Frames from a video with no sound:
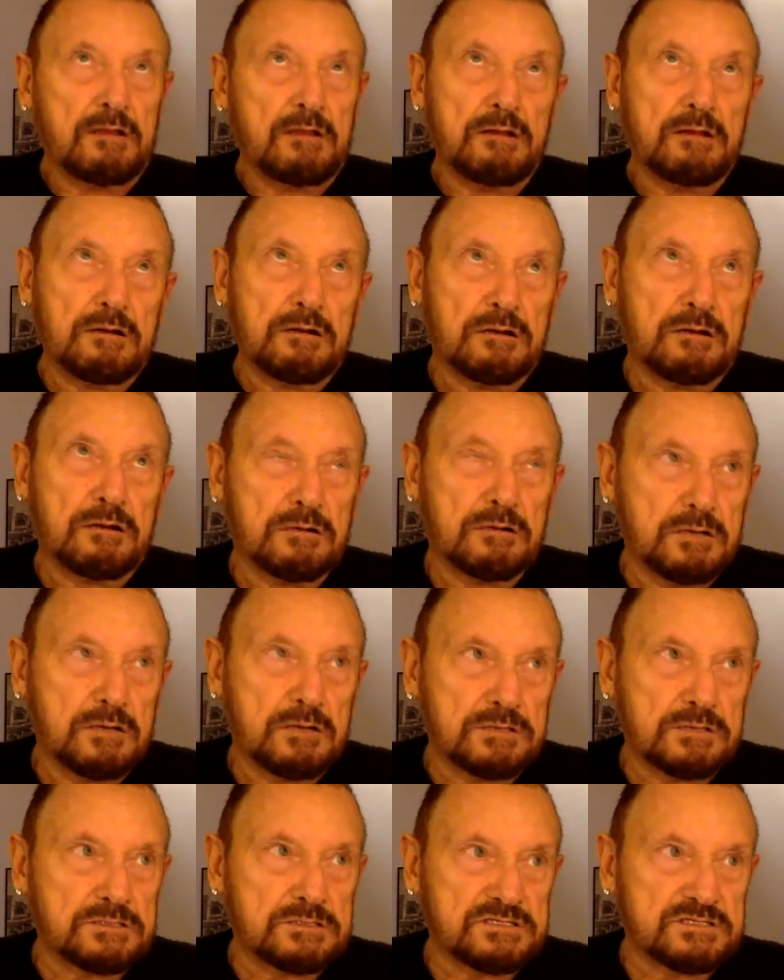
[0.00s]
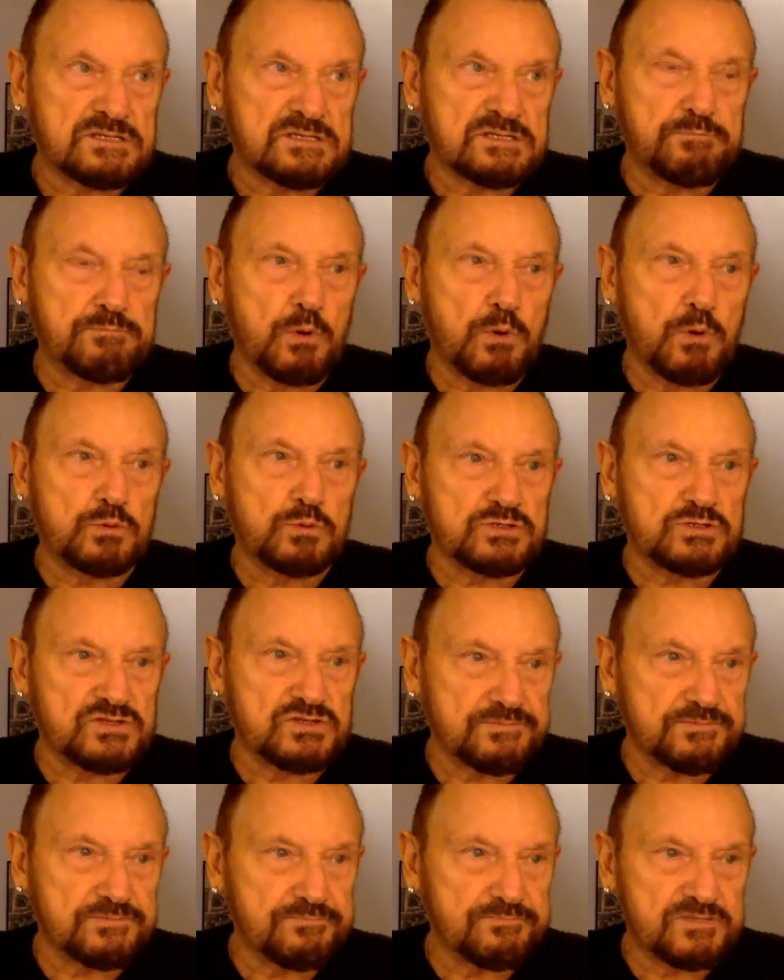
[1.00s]
Oh, God,
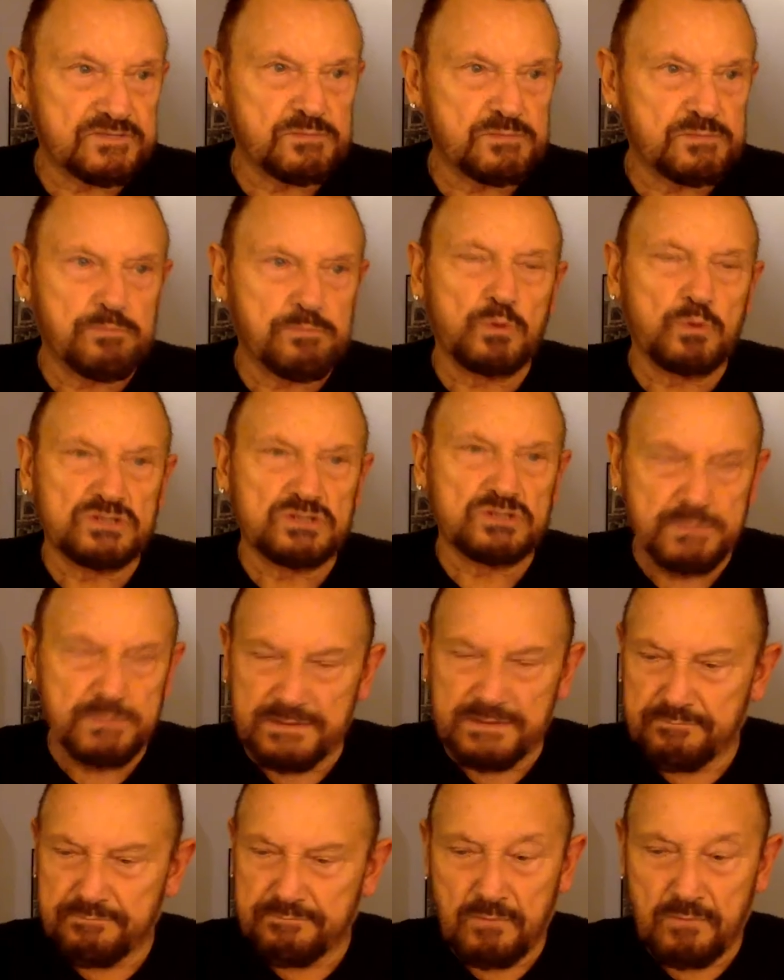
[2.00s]
sportsman.